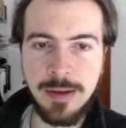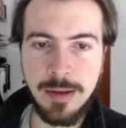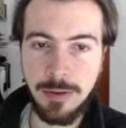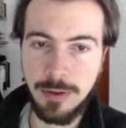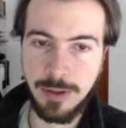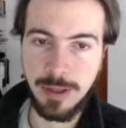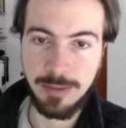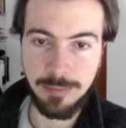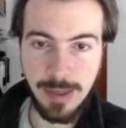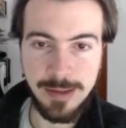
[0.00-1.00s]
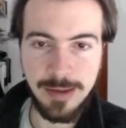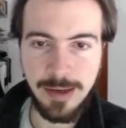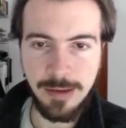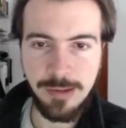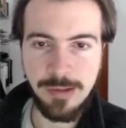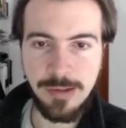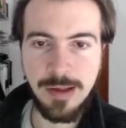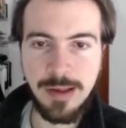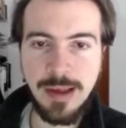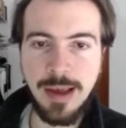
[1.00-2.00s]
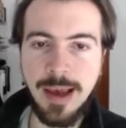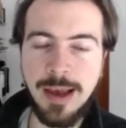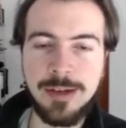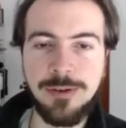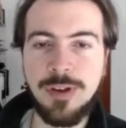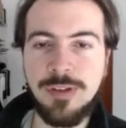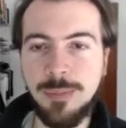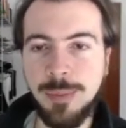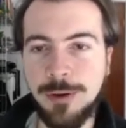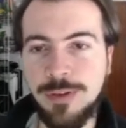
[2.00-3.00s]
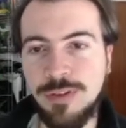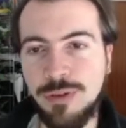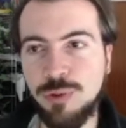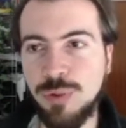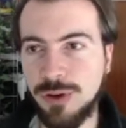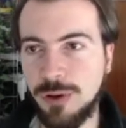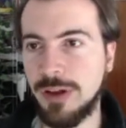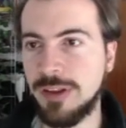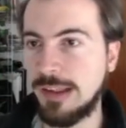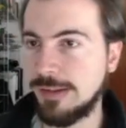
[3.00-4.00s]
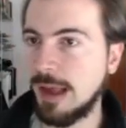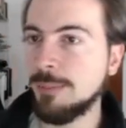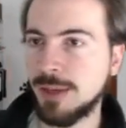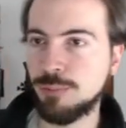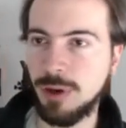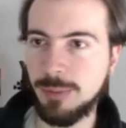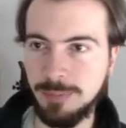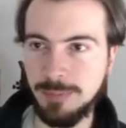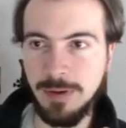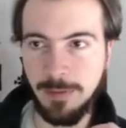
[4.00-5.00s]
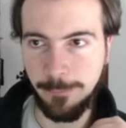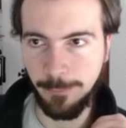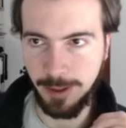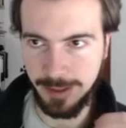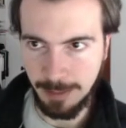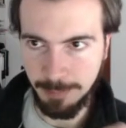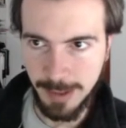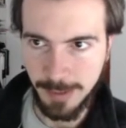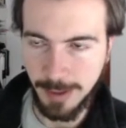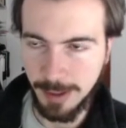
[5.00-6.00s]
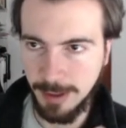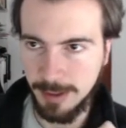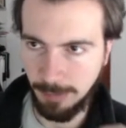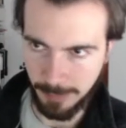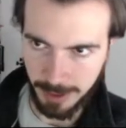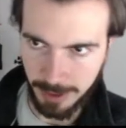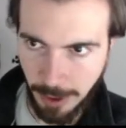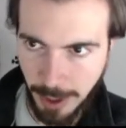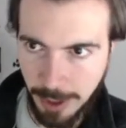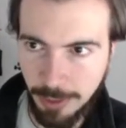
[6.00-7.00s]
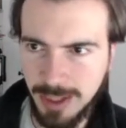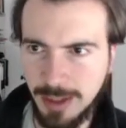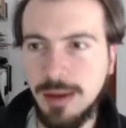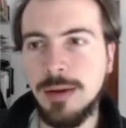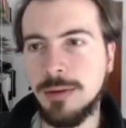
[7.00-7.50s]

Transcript: or a multi-index, and you're supposed to return the sampling problem for that particular level in your hierarchy